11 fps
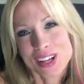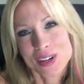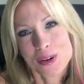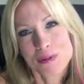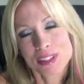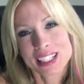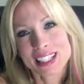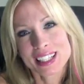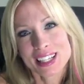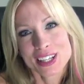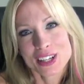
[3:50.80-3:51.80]
hopefully
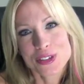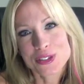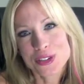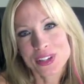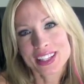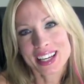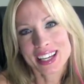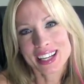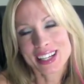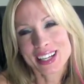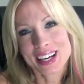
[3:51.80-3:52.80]
you enjoyed
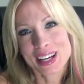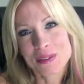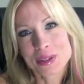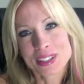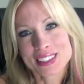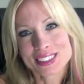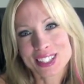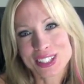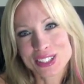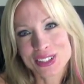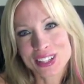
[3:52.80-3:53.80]
that, and I will
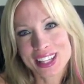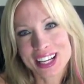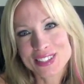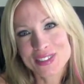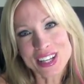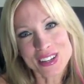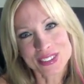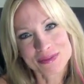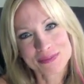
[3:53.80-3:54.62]
talk to you in the next video.